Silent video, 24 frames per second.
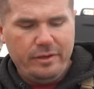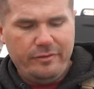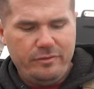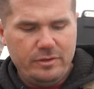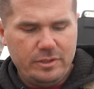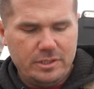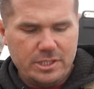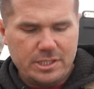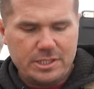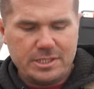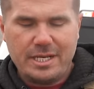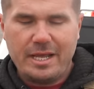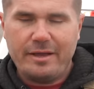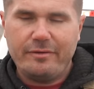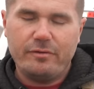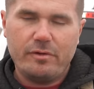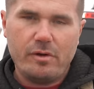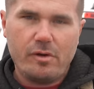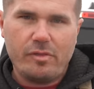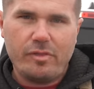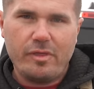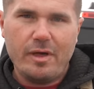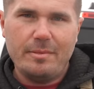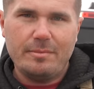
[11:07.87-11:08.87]
If you just have
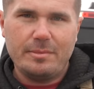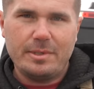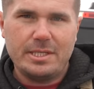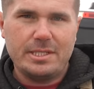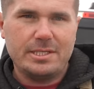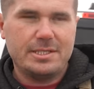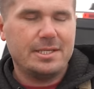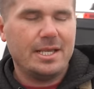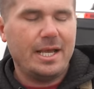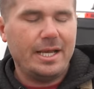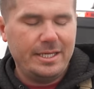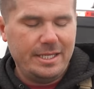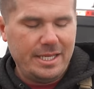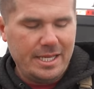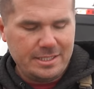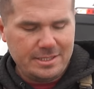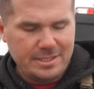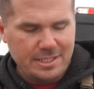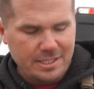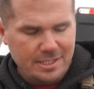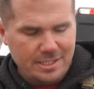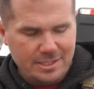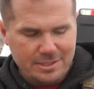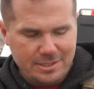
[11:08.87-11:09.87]
your thumb to the side,
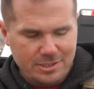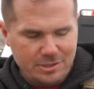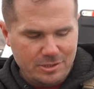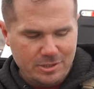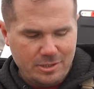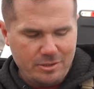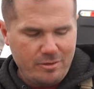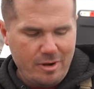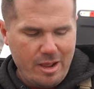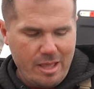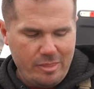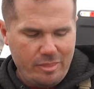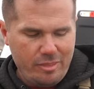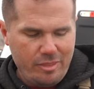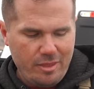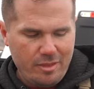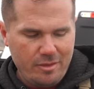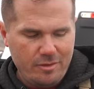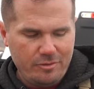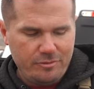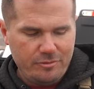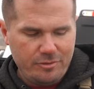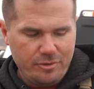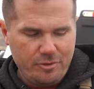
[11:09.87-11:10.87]
yes, it gets you to
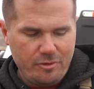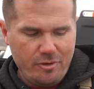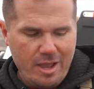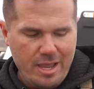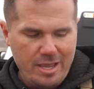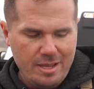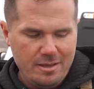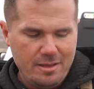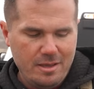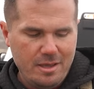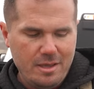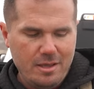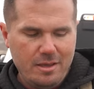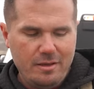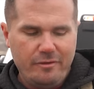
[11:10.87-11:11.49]
the right